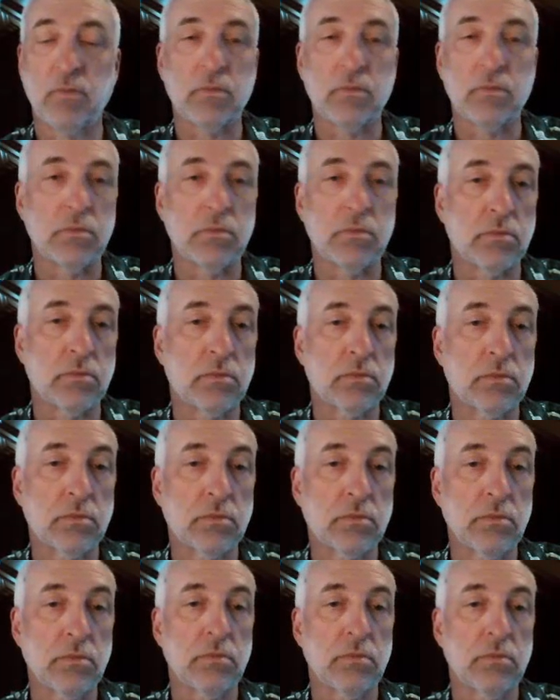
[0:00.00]

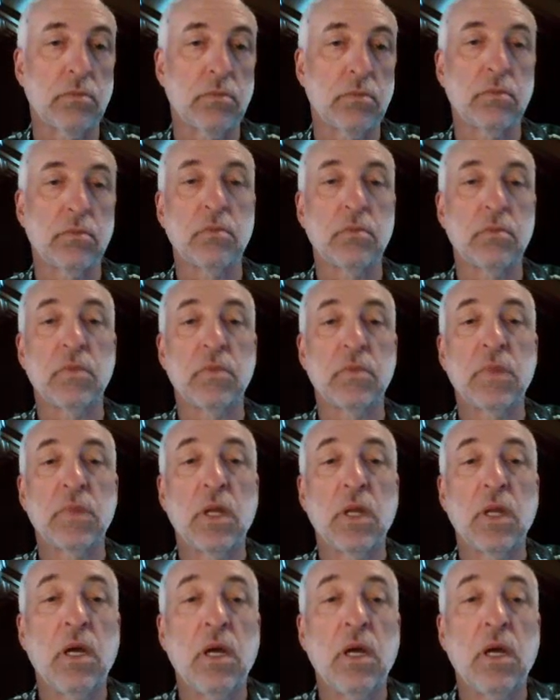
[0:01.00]
Nothing is said.